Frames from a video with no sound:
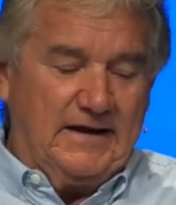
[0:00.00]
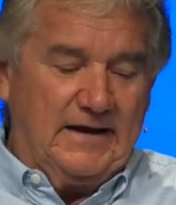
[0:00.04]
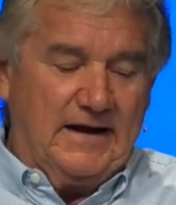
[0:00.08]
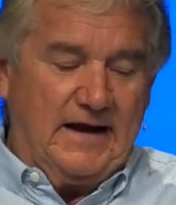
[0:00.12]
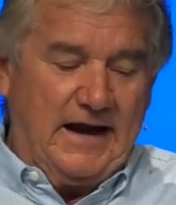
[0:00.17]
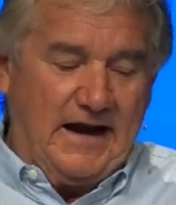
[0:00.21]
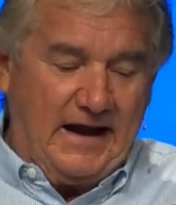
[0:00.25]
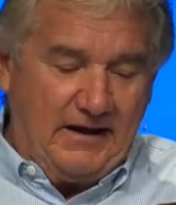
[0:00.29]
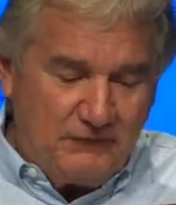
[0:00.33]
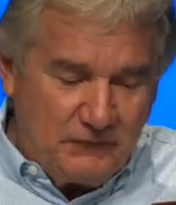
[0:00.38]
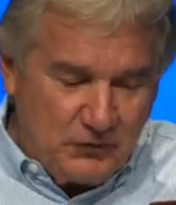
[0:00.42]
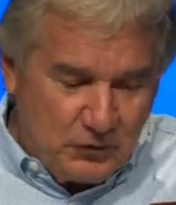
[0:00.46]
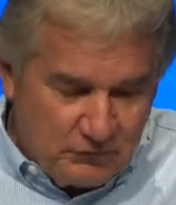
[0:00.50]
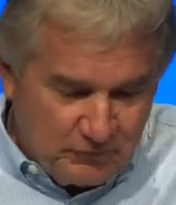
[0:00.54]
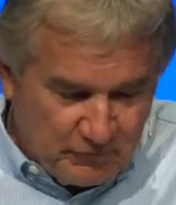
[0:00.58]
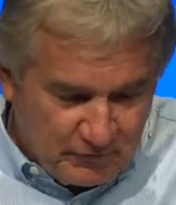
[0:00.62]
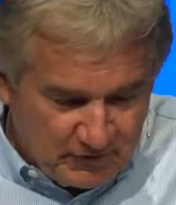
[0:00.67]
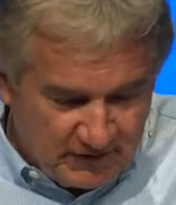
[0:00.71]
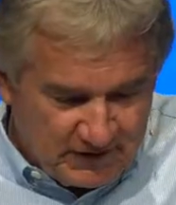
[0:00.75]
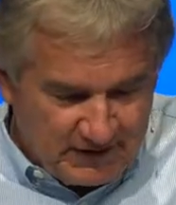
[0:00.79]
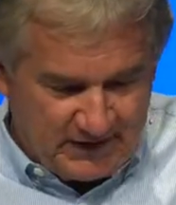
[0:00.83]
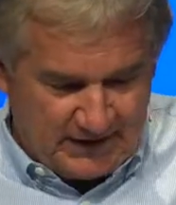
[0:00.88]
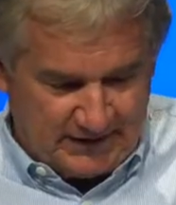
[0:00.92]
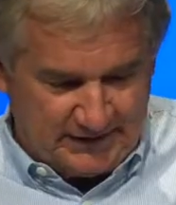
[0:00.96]
Have you
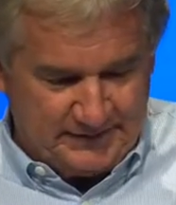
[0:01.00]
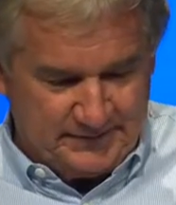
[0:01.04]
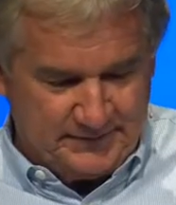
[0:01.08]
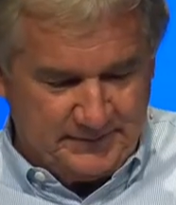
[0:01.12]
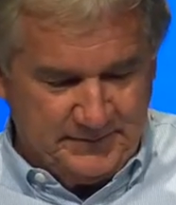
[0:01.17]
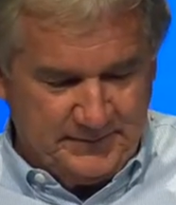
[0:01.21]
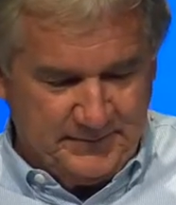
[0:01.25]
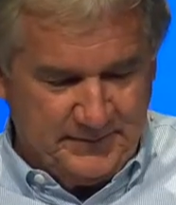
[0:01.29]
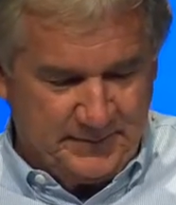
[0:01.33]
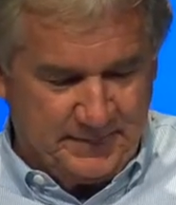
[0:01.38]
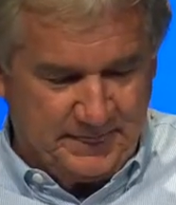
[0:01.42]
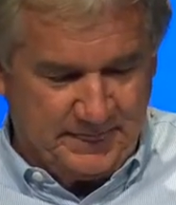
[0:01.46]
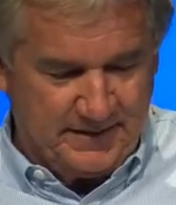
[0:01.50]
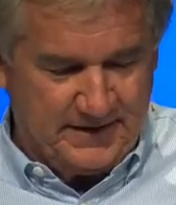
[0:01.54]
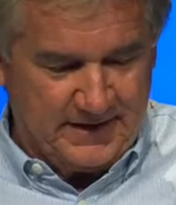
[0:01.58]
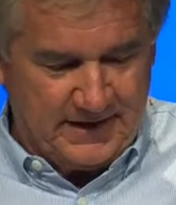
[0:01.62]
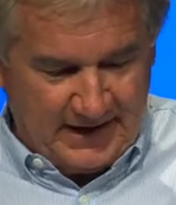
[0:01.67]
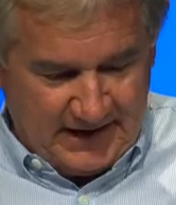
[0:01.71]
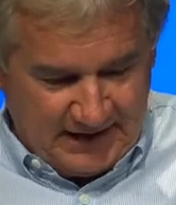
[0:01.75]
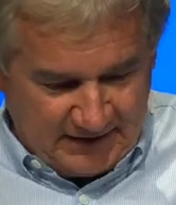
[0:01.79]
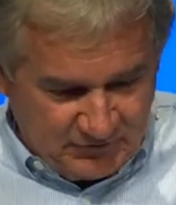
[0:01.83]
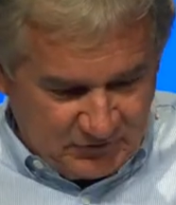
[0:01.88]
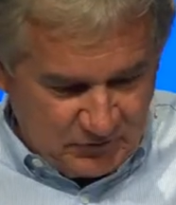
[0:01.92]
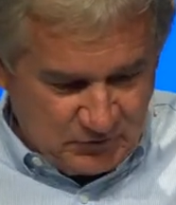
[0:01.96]
forgotten the
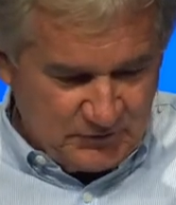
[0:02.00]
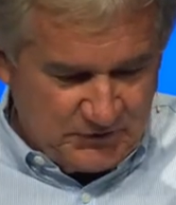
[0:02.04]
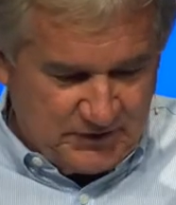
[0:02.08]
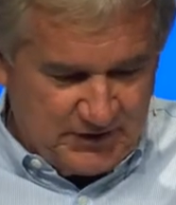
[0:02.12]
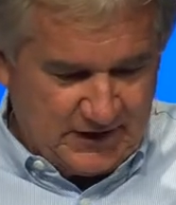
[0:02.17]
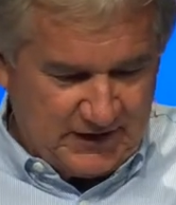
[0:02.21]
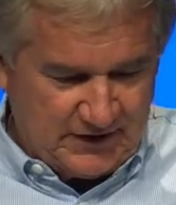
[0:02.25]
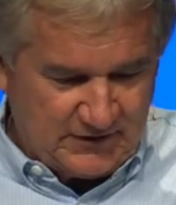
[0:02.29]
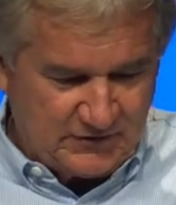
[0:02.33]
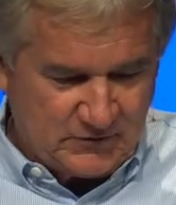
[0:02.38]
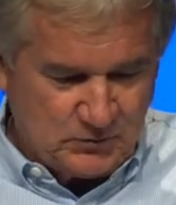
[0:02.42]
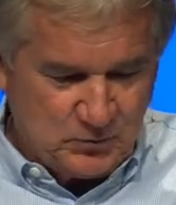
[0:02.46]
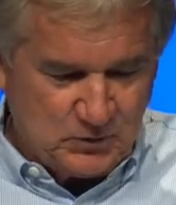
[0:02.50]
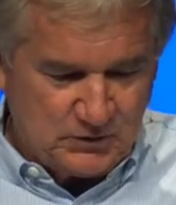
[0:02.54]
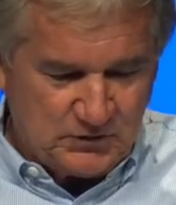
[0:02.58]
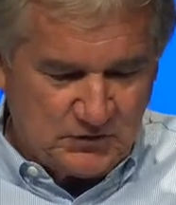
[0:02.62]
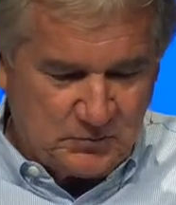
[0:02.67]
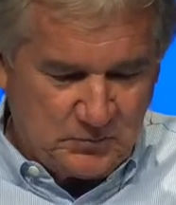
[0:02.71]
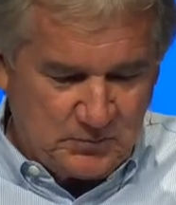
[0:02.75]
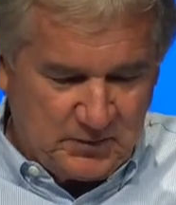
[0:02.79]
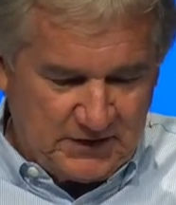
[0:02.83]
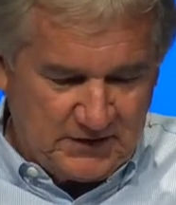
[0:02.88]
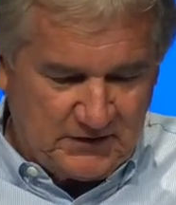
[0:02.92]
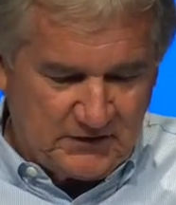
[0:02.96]
exhortation which
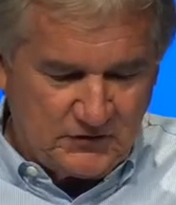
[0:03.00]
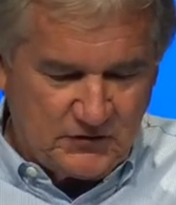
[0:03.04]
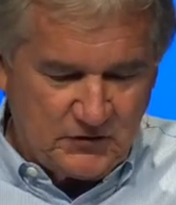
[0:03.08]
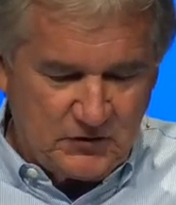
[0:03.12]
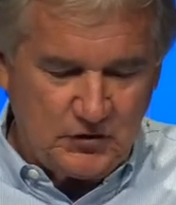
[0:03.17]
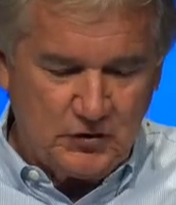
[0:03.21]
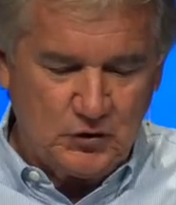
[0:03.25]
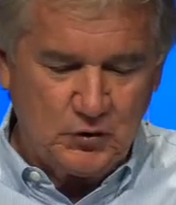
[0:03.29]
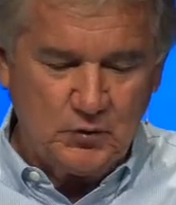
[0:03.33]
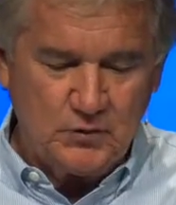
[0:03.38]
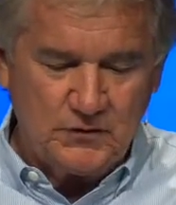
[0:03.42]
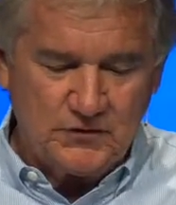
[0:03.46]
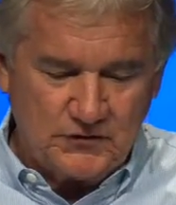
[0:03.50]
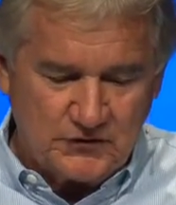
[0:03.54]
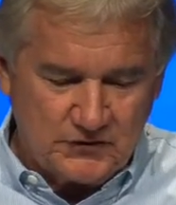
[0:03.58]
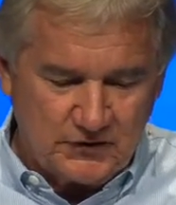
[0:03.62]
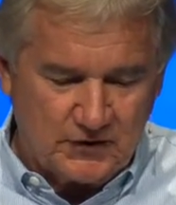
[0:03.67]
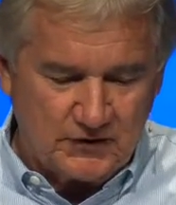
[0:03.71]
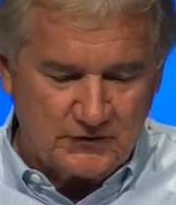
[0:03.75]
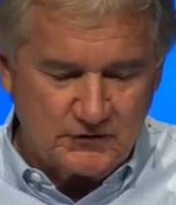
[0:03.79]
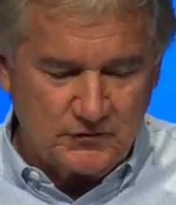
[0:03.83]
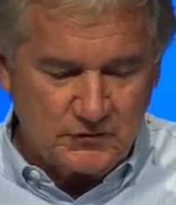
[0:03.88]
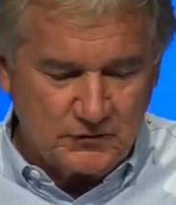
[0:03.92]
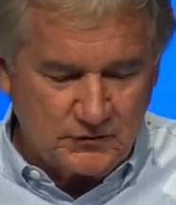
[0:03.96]
speaks to you as
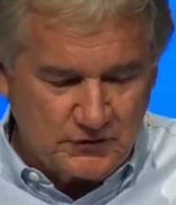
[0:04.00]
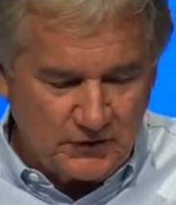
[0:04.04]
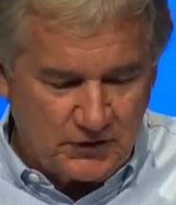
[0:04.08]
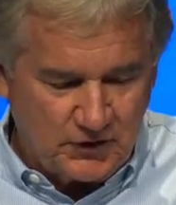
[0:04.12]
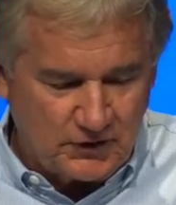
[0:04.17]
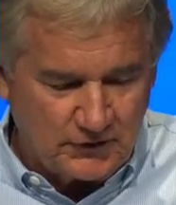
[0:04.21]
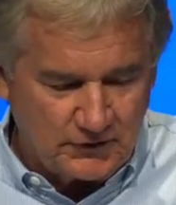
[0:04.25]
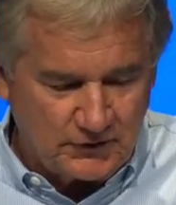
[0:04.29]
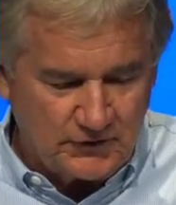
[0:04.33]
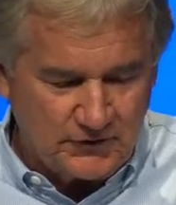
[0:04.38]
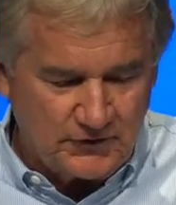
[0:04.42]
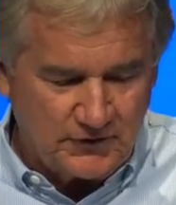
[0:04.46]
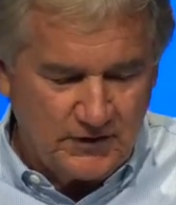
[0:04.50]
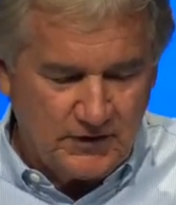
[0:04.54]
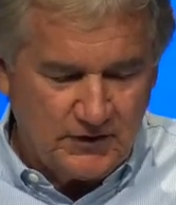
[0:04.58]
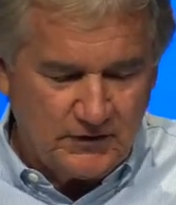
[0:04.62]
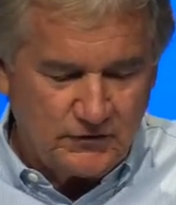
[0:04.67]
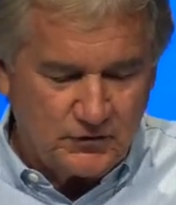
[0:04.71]
sons or daughters?